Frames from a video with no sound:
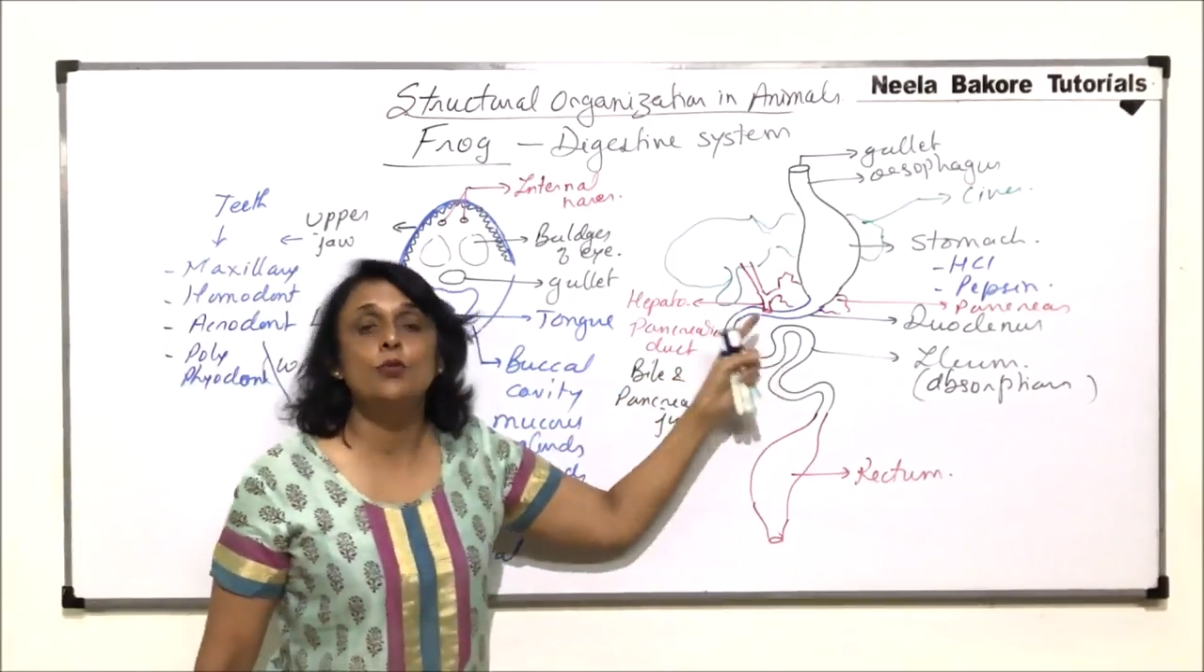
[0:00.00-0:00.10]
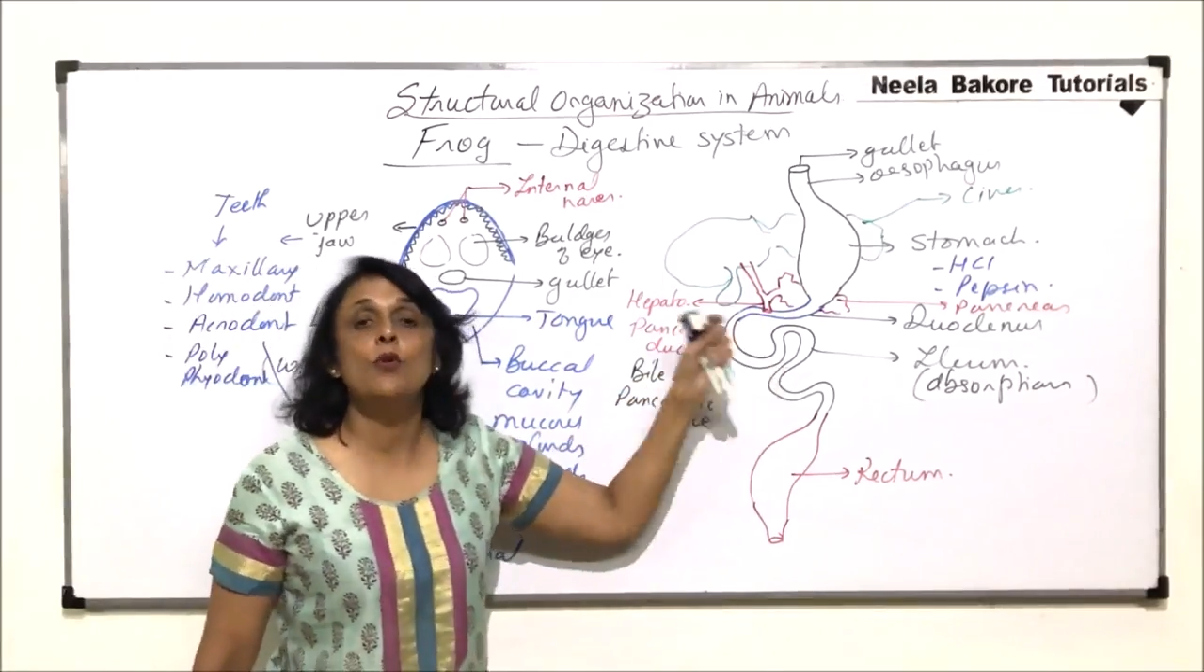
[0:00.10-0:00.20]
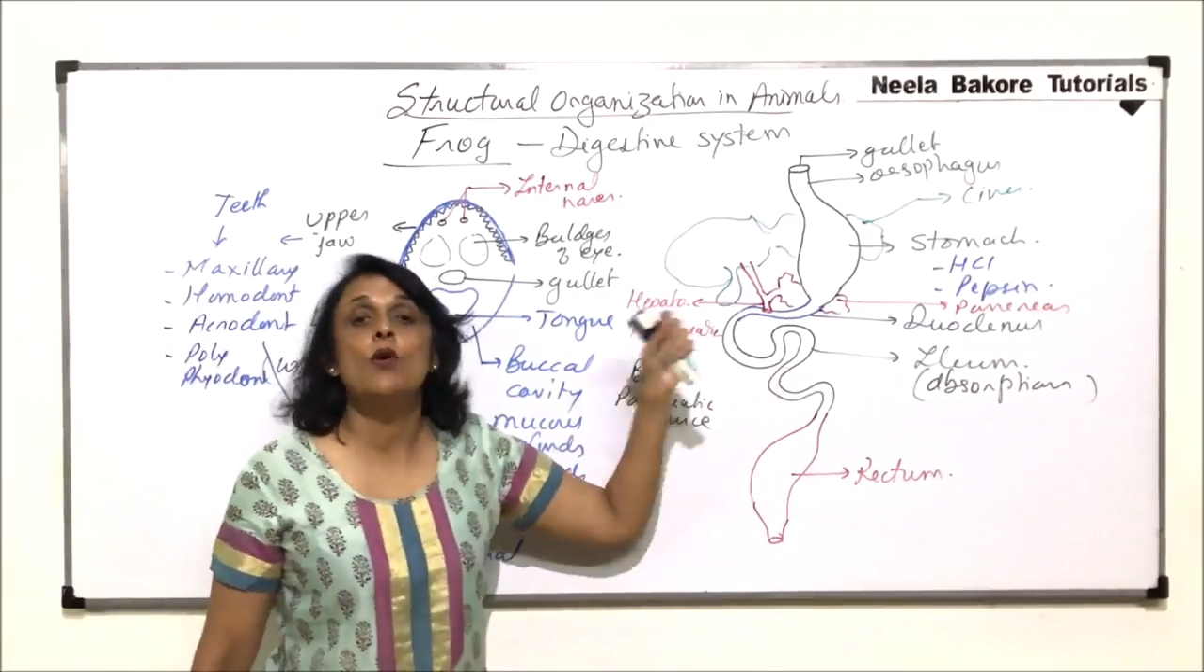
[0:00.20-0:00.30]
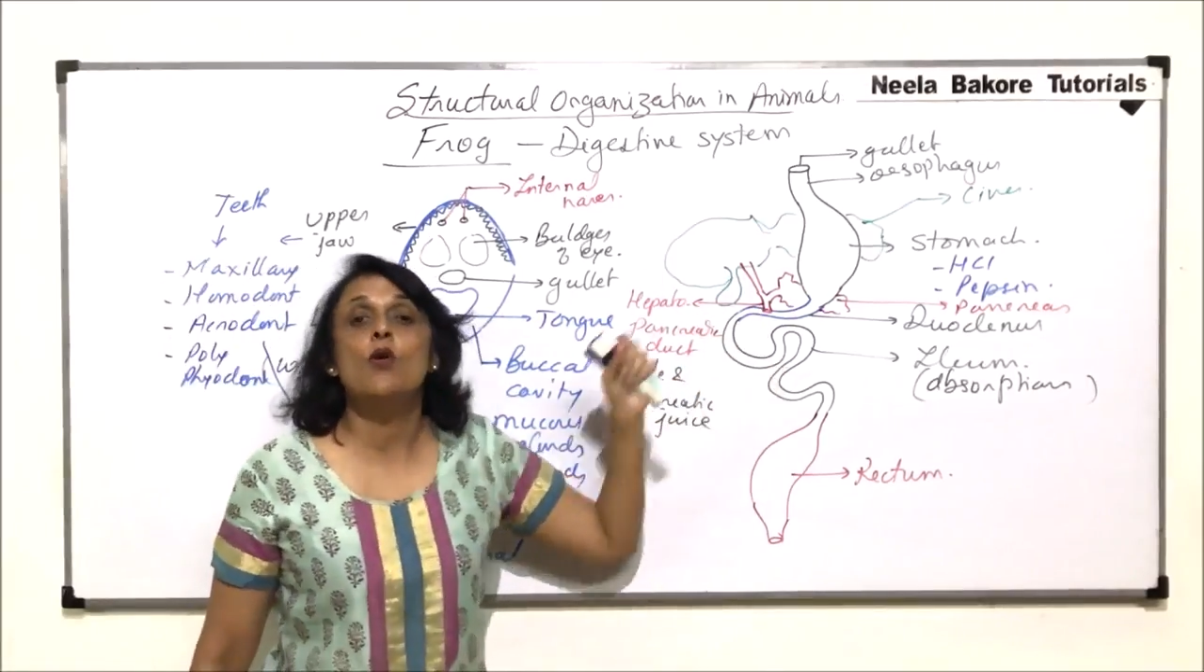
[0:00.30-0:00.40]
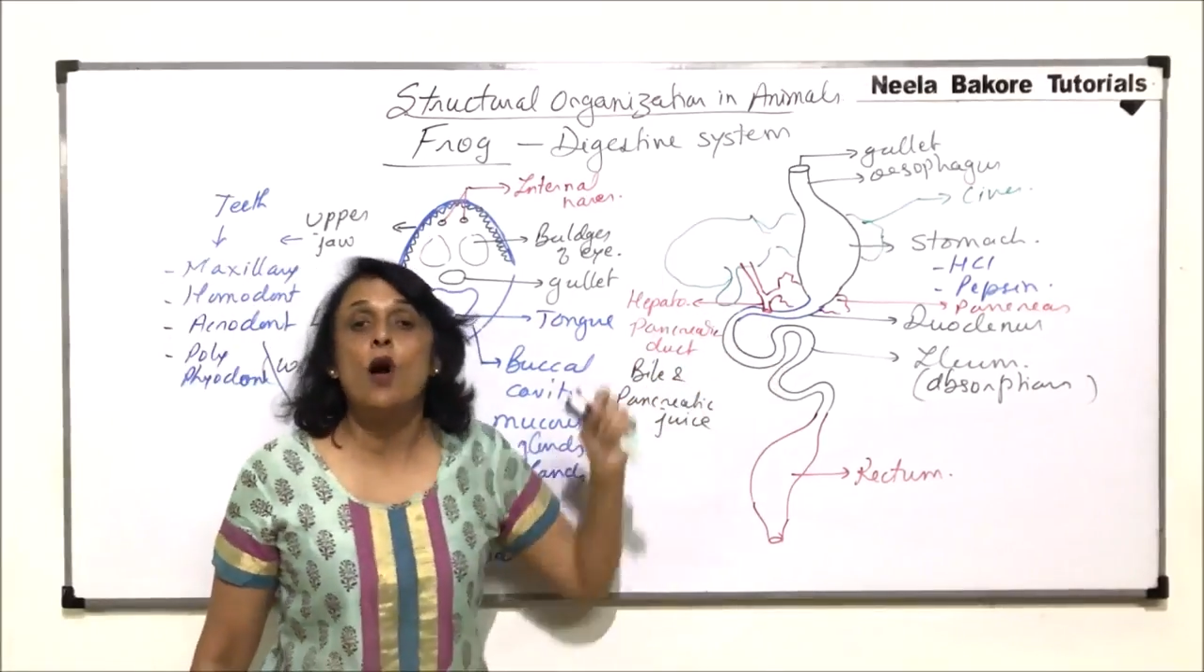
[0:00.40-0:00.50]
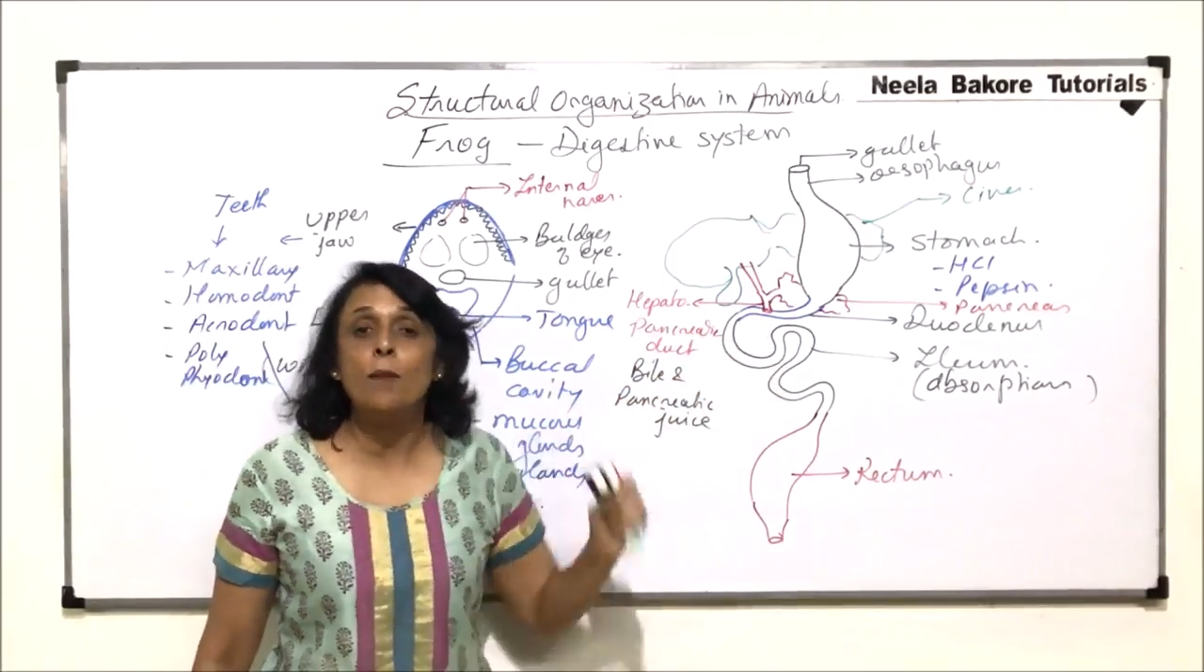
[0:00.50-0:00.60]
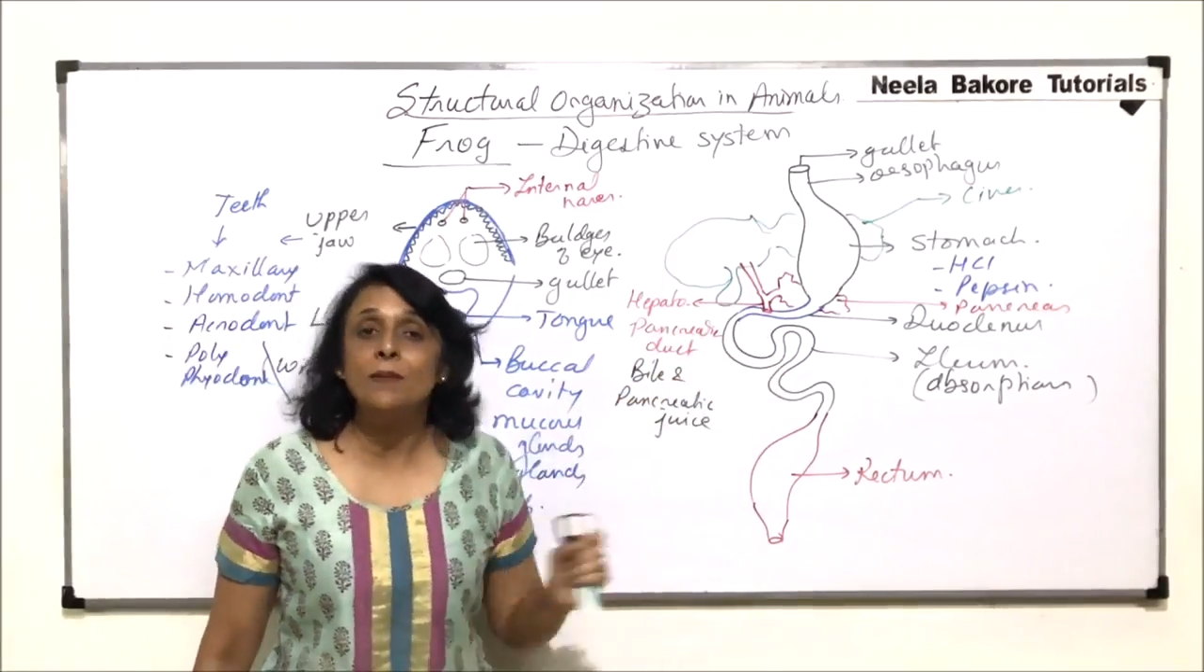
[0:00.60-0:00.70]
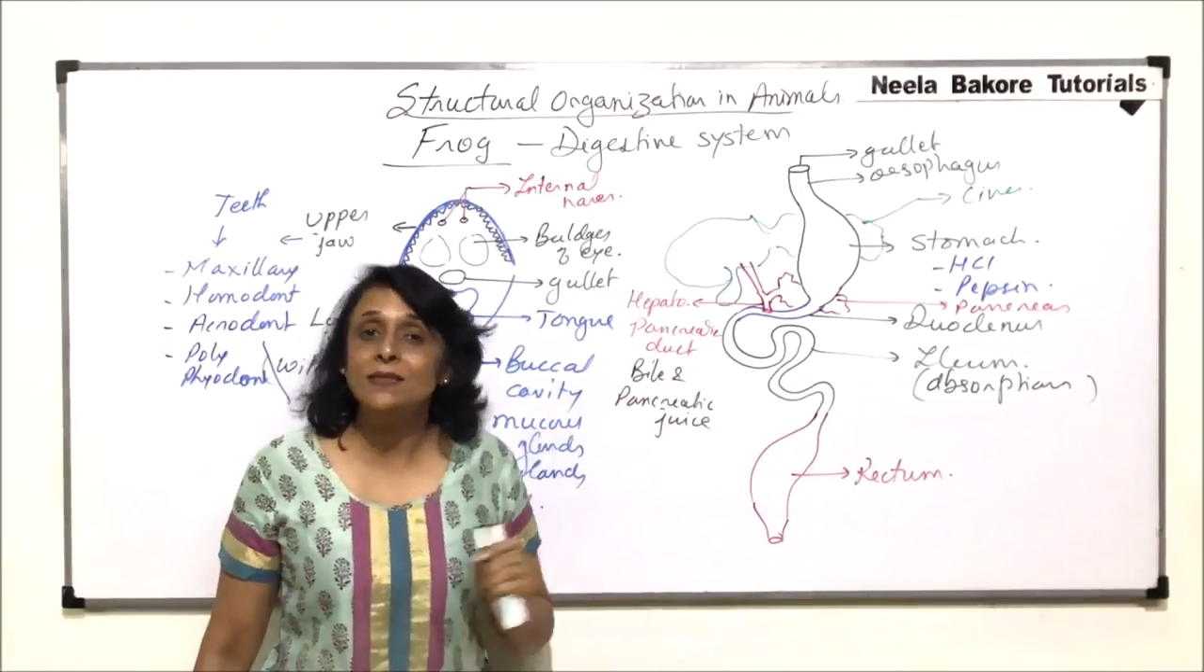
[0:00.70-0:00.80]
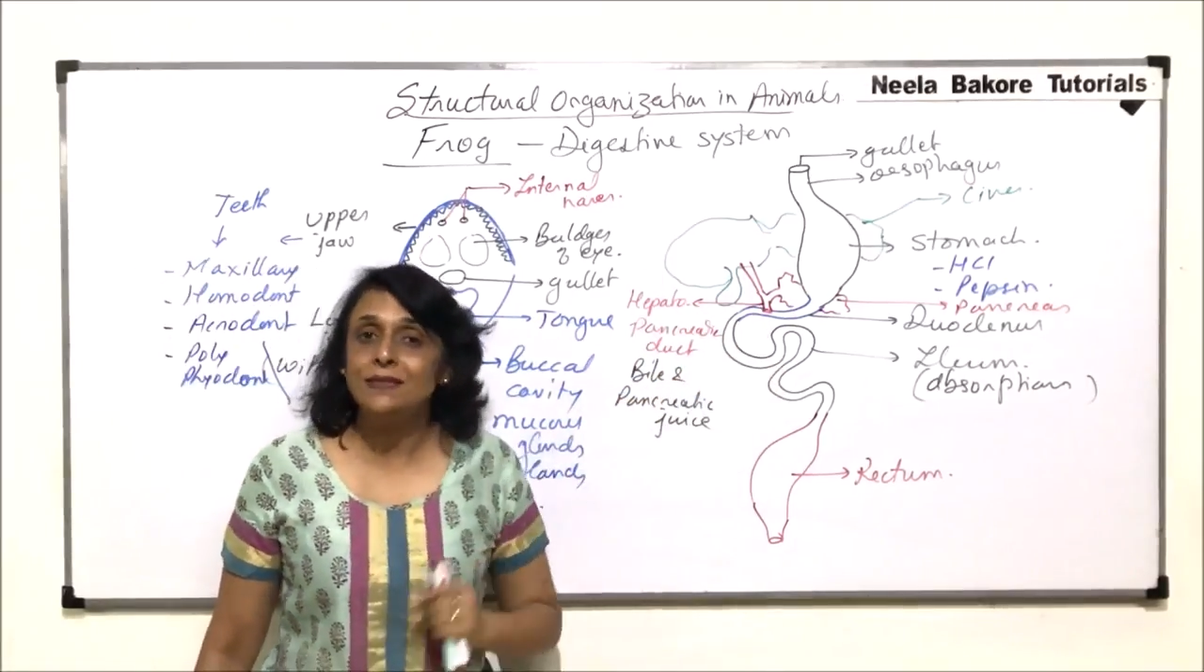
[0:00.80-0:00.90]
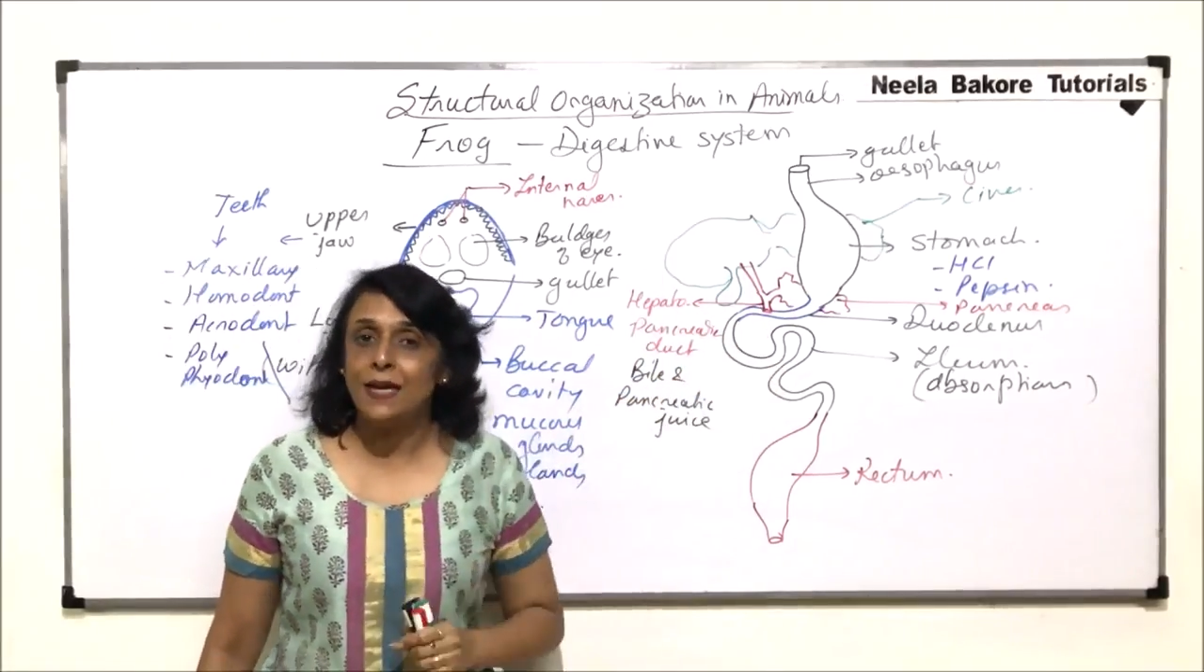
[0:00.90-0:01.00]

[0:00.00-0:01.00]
through a common